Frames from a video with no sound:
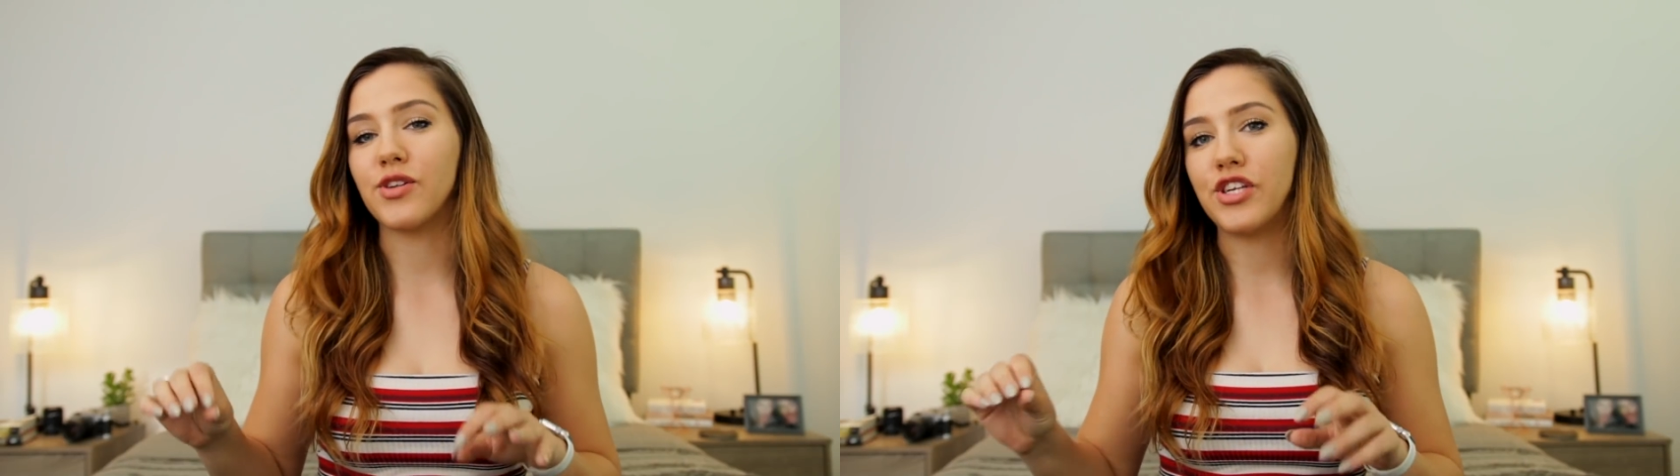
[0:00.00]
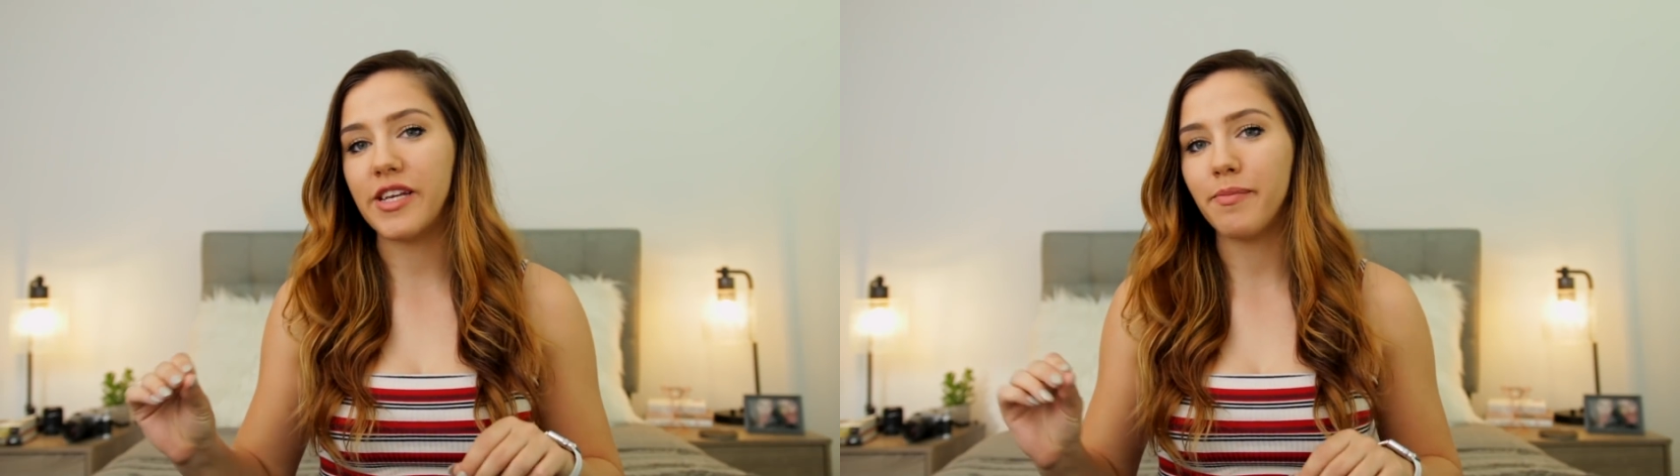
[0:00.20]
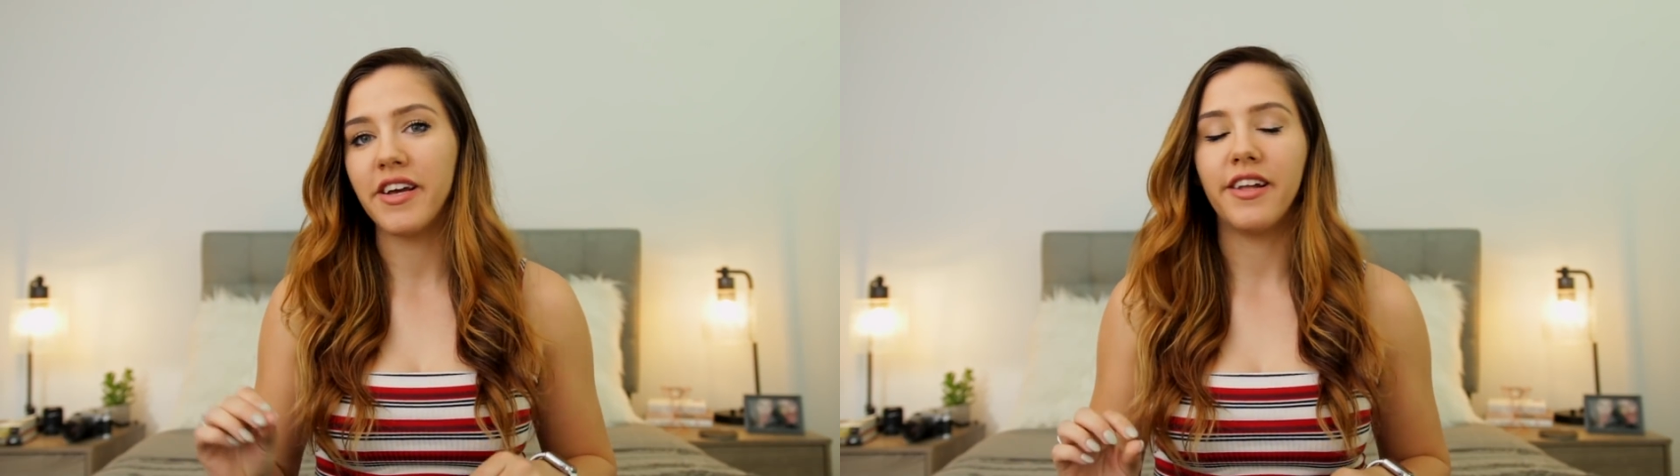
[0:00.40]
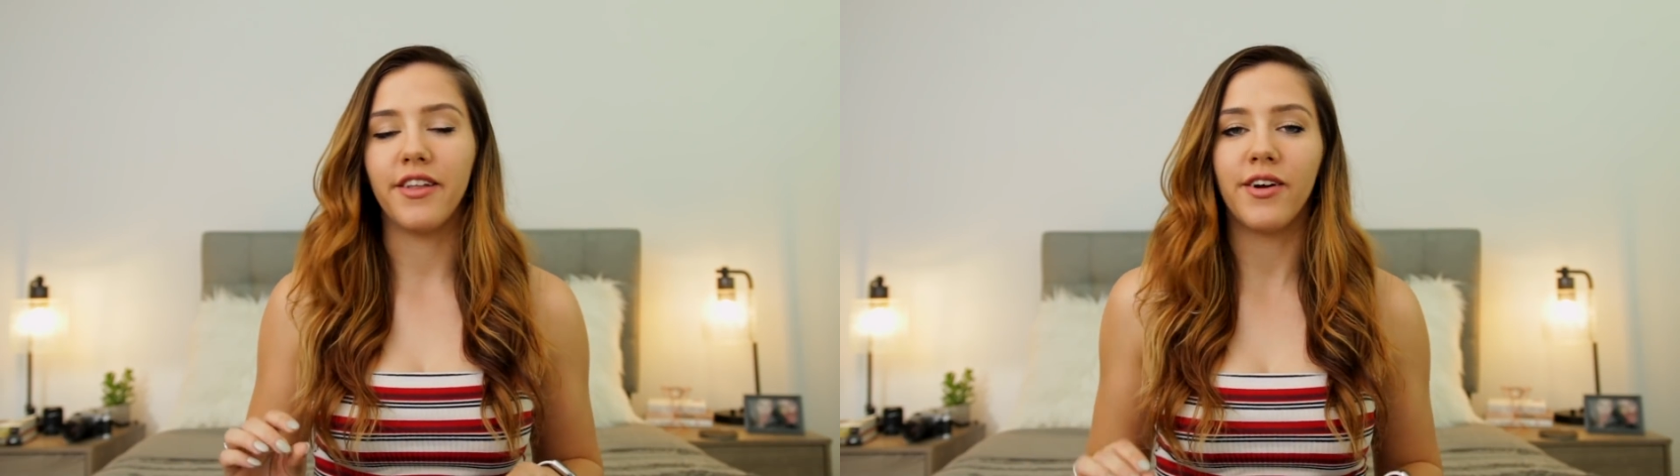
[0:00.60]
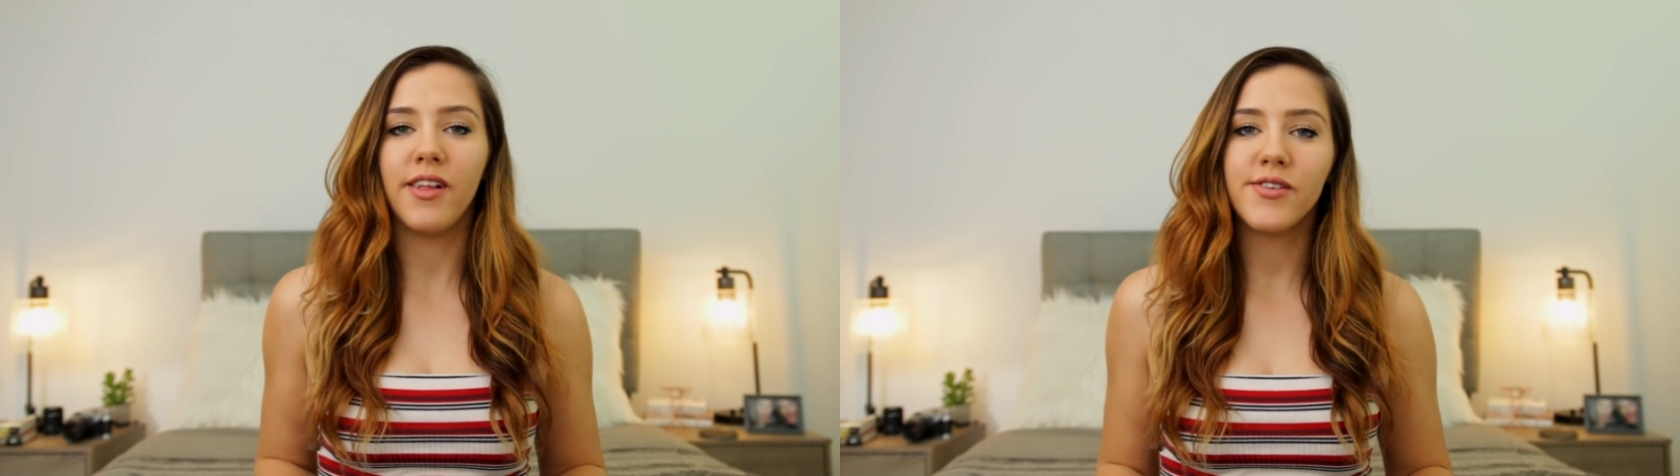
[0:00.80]
cheap,
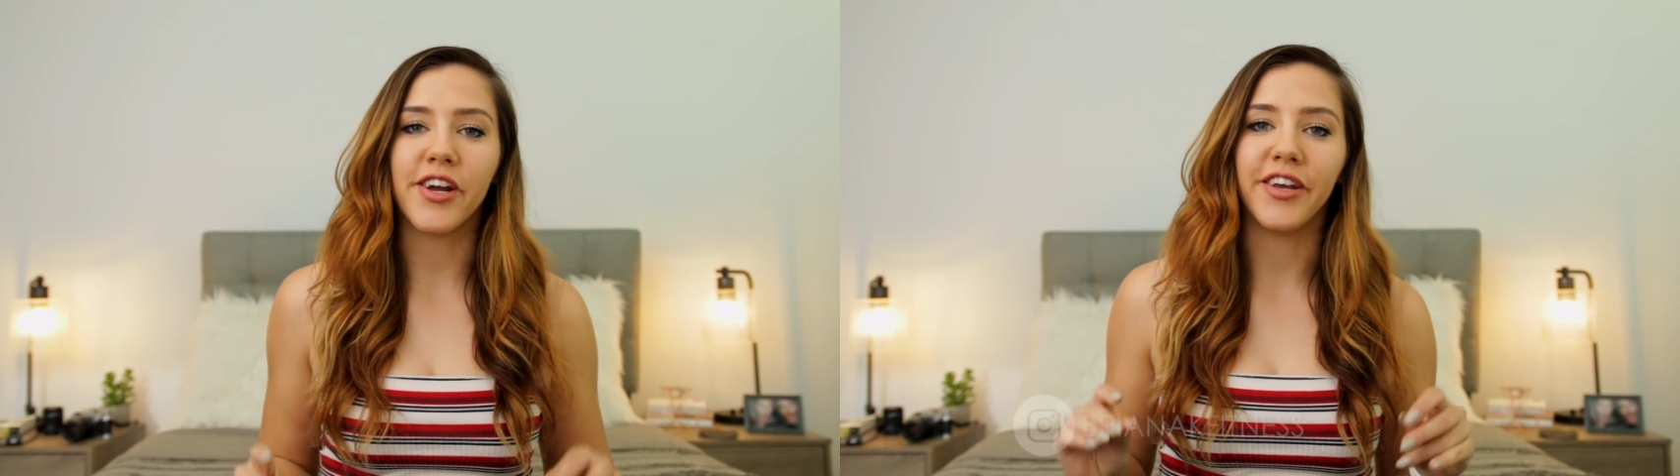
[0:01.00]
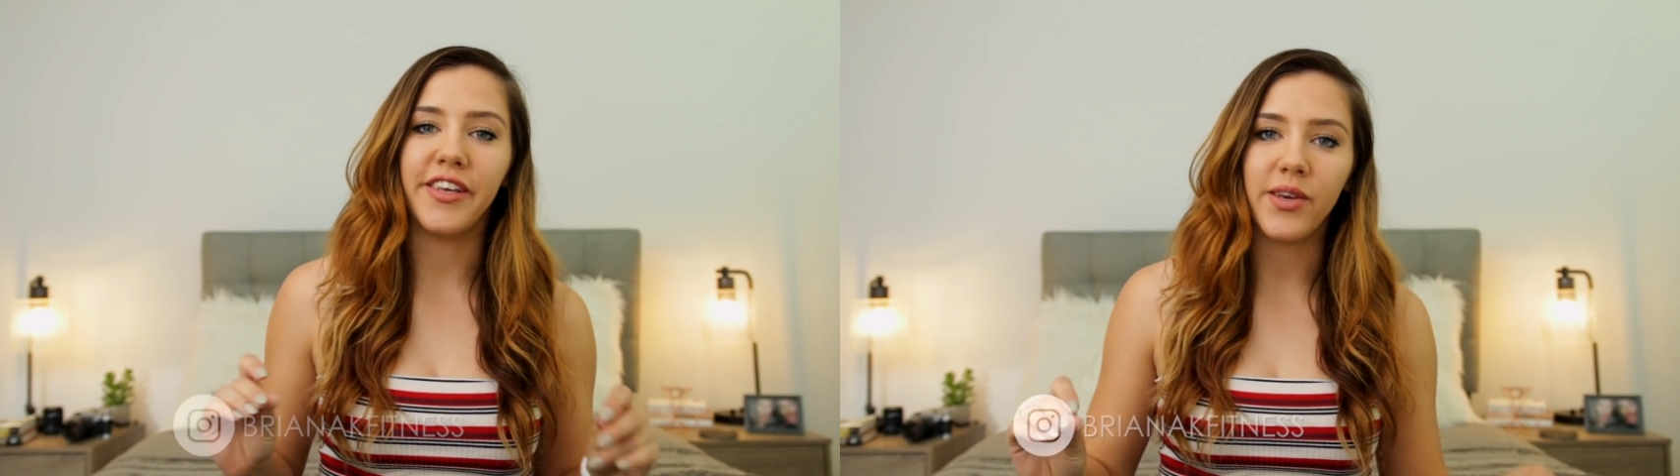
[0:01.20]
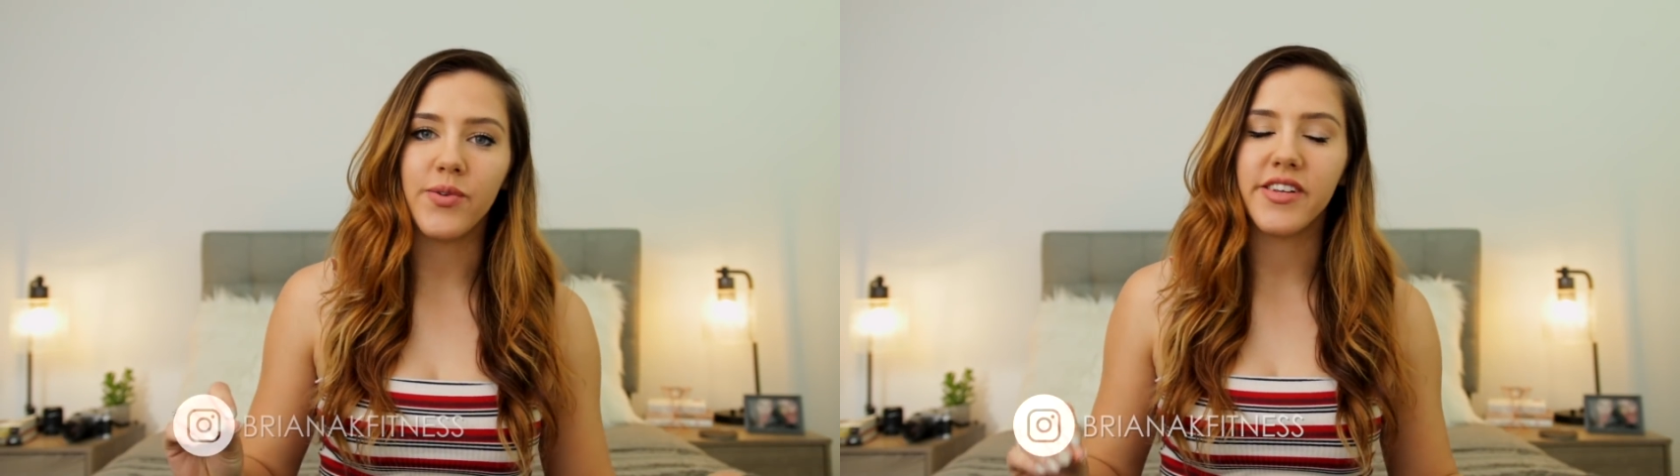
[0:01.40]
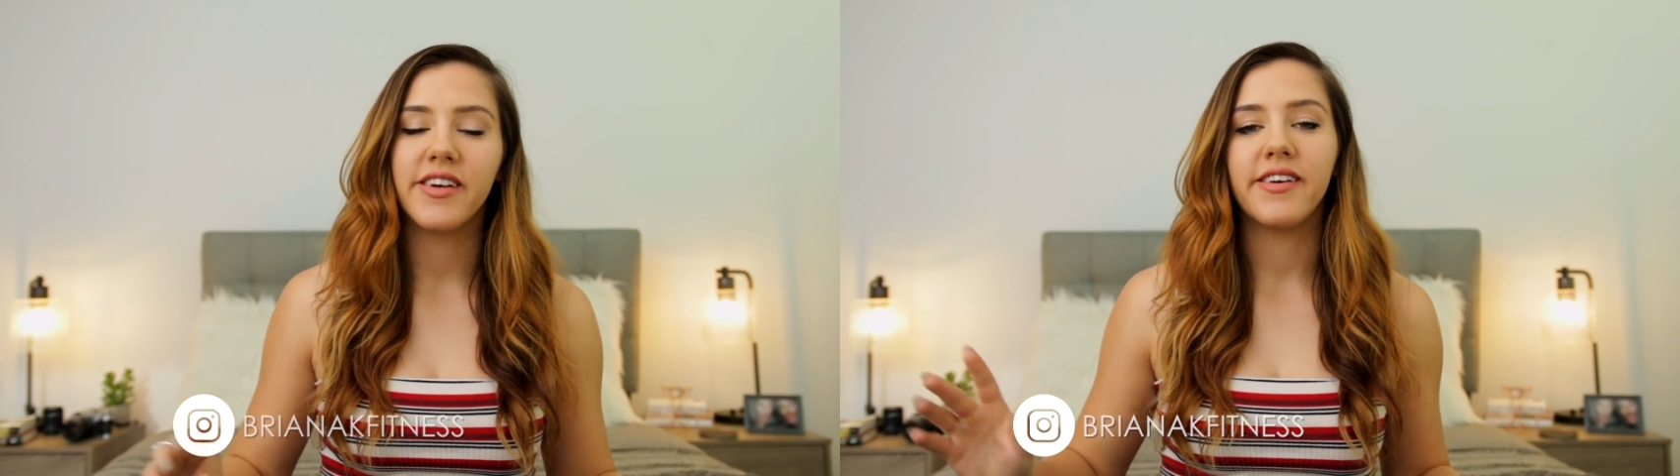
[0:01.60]
their clothes are cute.